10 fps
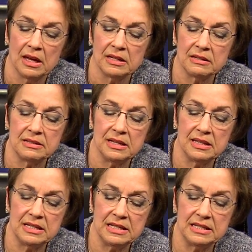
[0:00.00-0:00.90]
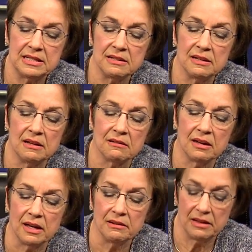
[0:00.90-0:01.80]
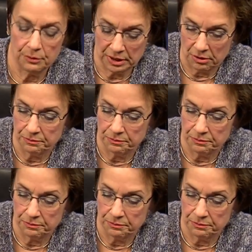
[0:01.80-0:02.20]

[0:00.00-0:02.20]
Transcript: let's see, this is, okay, there we go.